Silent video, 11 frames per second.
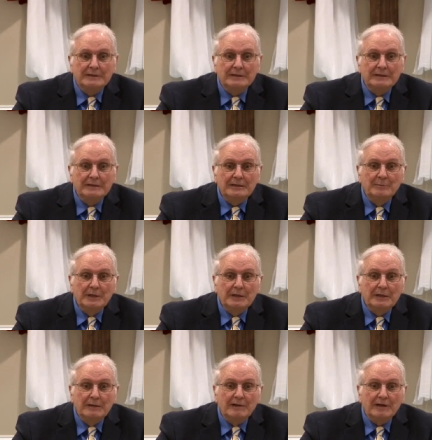
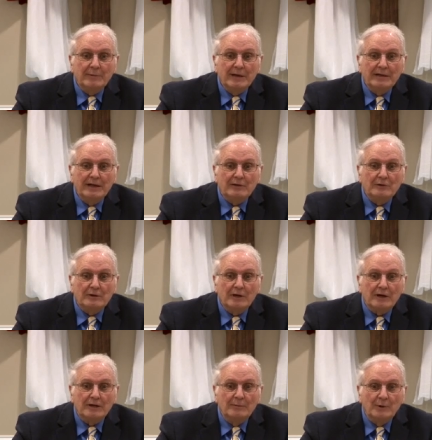Amen. Think about that, 2
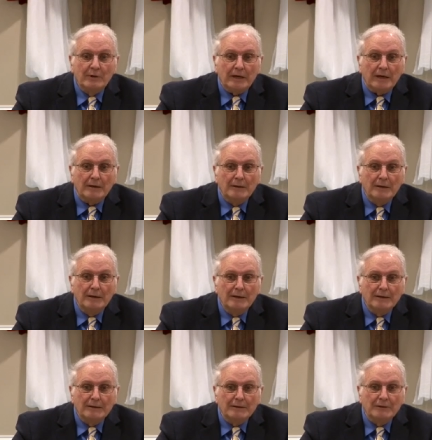o'clock in the morning.
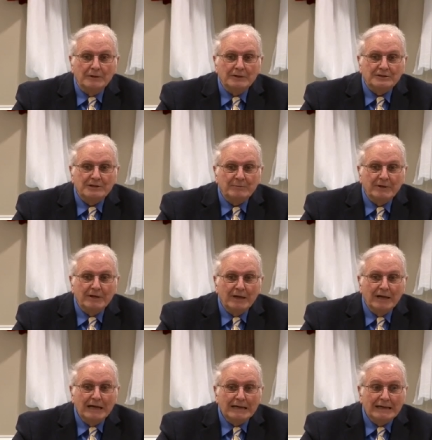You've got something
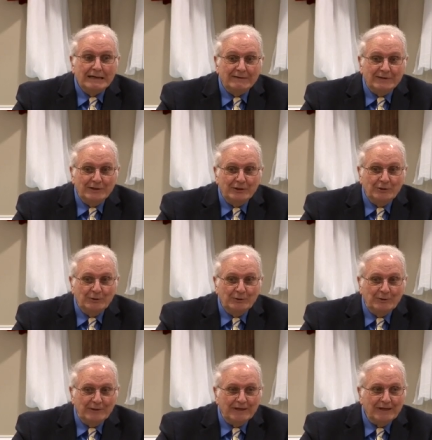alive in you.
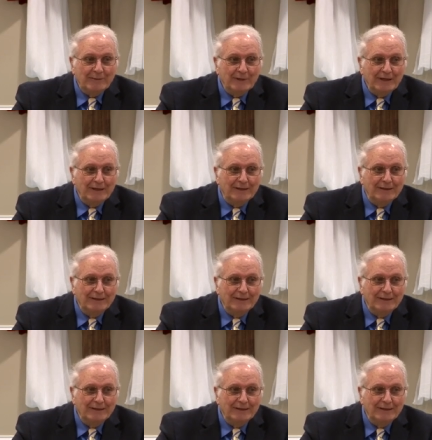Amen.